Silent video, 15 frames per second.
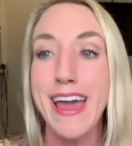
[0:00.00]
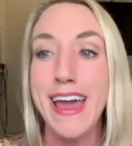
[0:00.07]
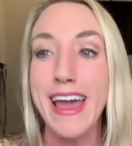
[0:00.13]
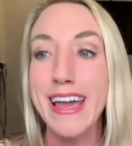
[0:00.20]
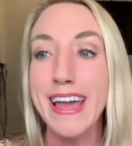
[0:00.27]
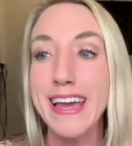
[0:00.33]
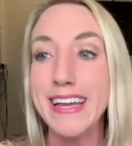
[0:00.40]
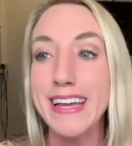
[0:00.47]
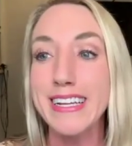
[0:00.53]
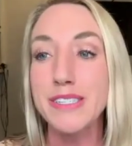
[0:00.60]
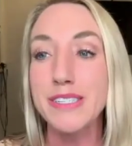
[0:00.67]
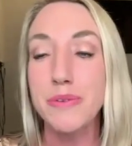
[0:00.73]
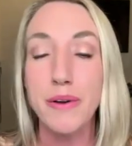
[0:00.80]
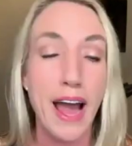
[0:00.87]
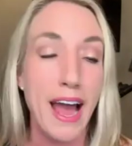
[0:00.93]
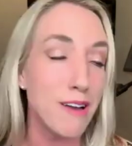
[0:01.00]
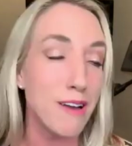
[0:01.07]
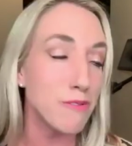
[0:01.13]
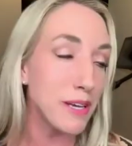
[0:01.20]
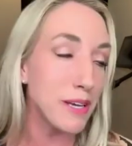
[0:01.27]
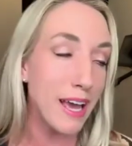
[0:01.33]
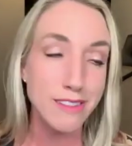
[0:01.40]
And
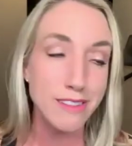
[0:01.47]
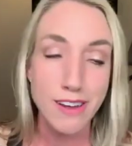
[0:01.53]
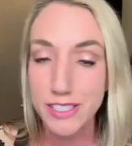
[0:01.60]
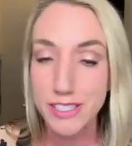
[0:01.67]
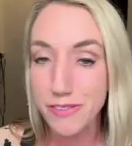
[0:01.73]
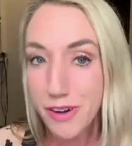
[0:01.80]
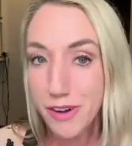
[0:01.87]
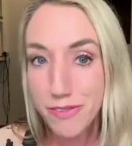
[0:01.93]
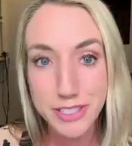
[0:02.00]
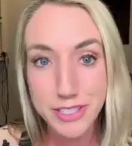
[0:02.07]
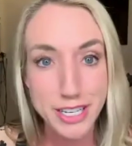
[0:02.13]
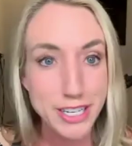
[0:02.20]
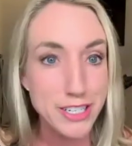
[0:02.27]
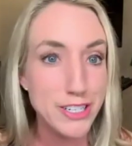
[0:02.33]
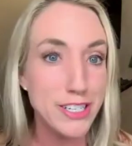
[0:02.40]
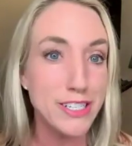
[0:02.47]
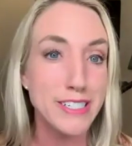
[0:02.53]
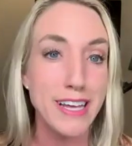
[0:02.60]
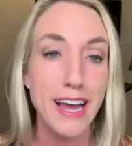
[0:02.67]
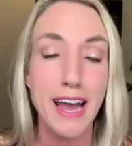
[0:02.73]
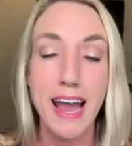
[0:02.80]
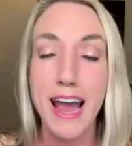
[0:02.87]
we had lots of conversations.
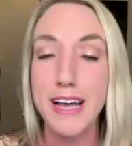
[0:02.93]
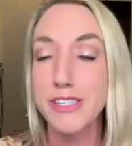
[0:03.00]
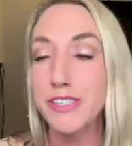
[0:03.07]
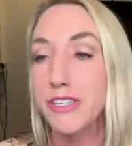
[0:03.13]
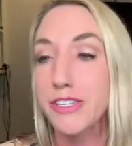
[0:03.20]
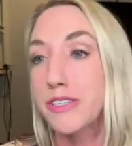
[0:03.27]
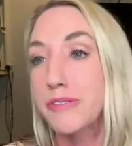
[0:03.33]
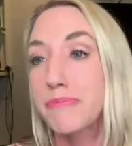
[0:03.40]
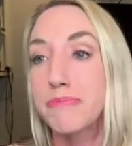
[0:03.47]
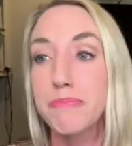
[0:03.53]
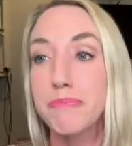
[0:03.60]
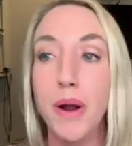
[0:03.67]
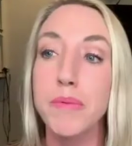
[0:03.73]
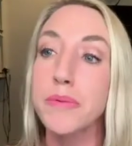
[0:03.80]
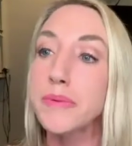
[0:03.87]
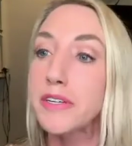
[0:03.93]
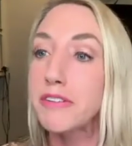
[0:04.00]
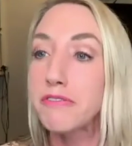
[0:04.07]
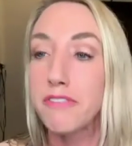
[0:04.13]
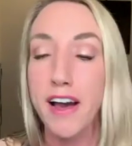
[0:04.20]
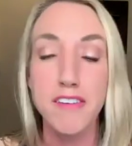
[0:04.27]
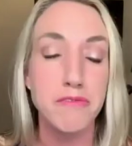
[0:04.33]
I asked her probably
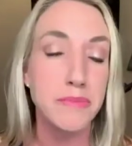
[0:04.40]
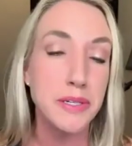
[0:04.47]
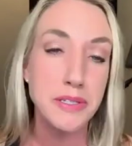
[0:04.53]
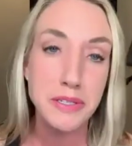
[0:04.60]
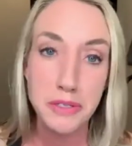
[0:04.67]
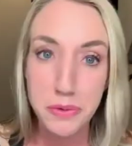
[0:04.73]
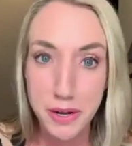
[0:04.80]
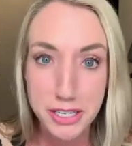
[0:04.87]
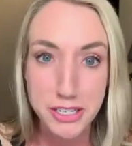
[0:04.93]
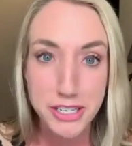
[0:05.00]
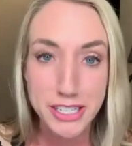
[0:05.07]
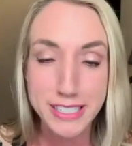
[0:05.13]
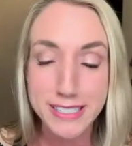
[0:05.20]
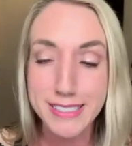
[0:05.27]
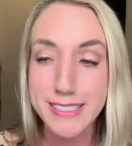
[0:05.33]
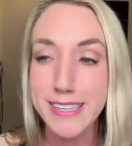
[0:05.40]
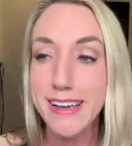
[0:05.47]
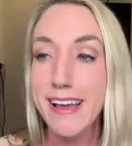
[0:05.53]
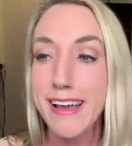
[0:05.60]
5 million questions.